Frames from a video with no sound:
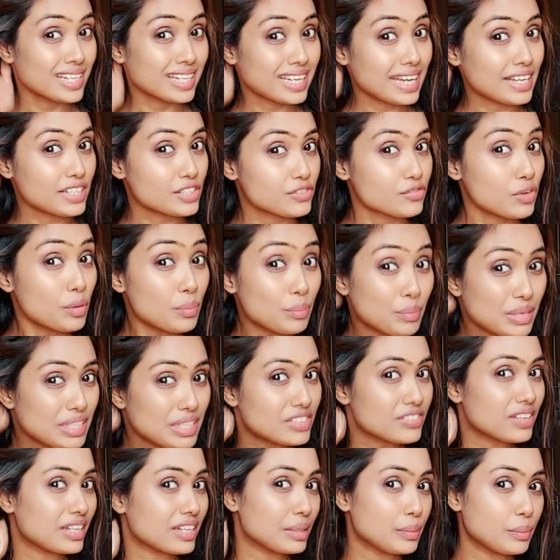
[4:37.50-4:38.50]
Guys, for me
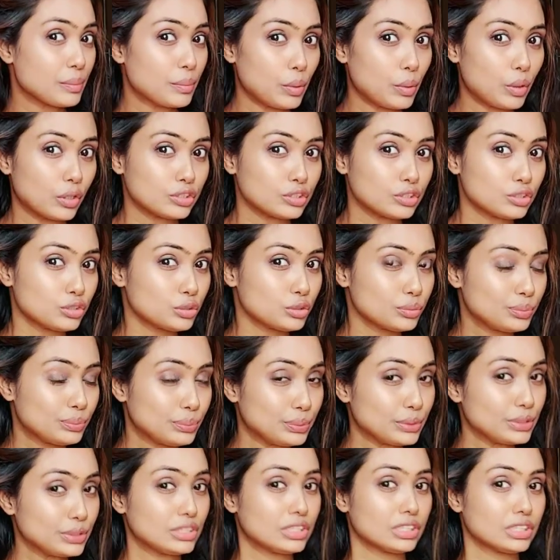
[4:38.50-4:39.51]
it's very important to
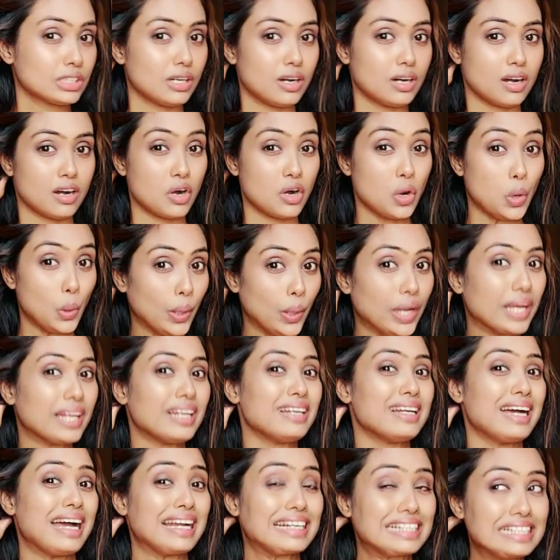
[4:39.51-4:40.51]
put
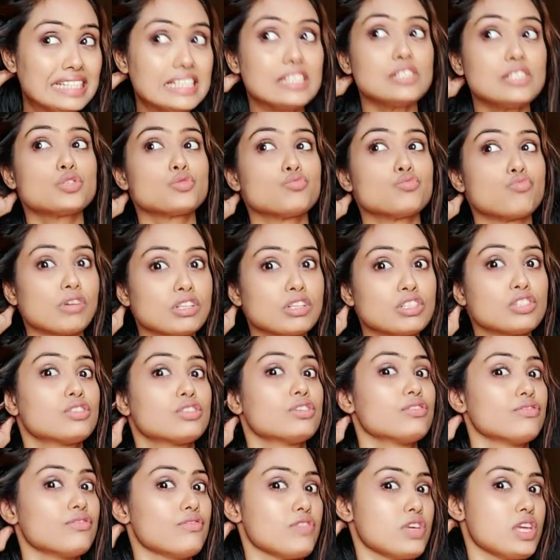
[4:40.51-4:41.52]
oil at least once
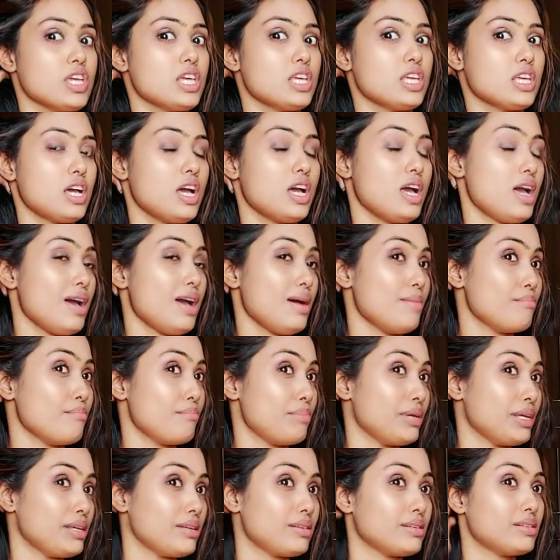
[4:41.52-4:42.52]
a week,
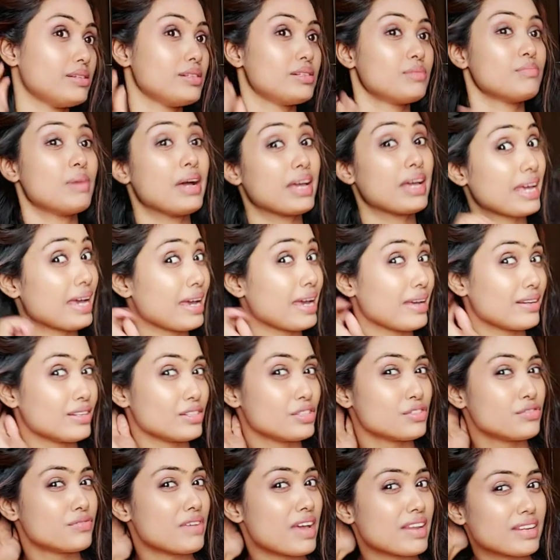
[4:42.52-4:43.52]
because my hair
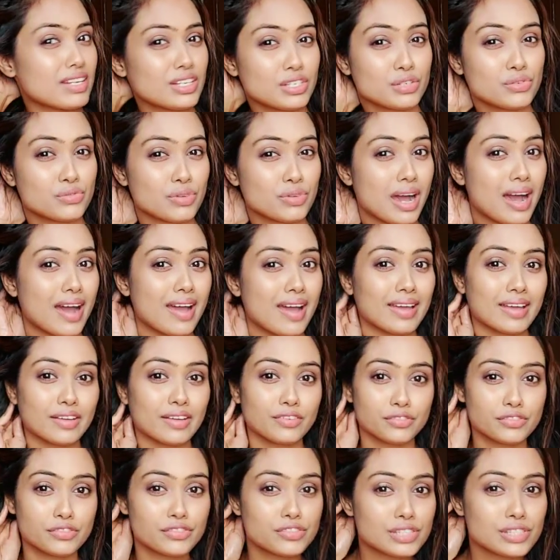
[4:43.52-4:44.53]
is very dry
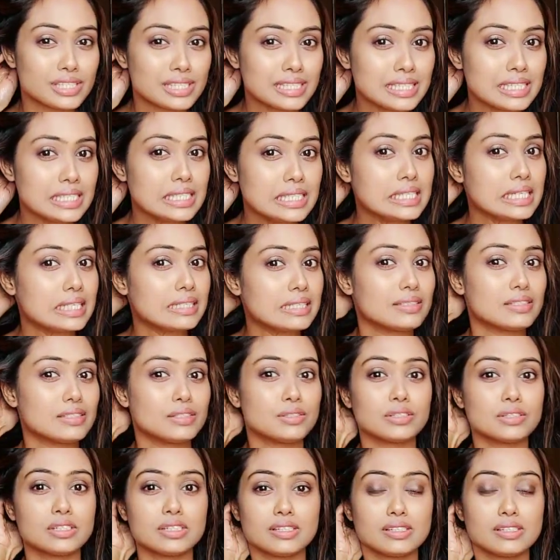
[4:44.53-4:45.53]
and frizzy, and
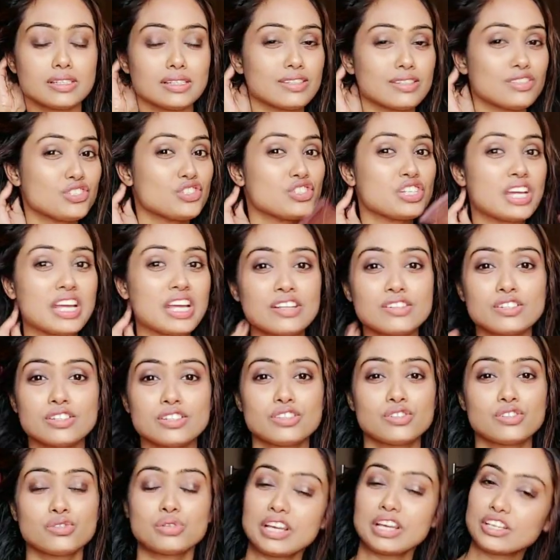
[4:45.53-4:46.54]
it
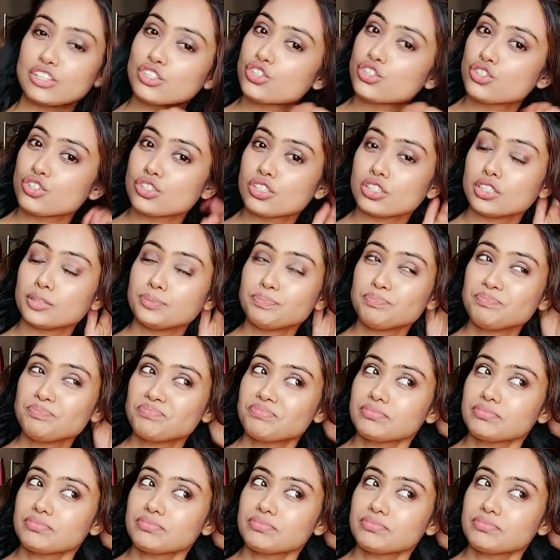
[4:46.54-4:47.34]
changes its texture.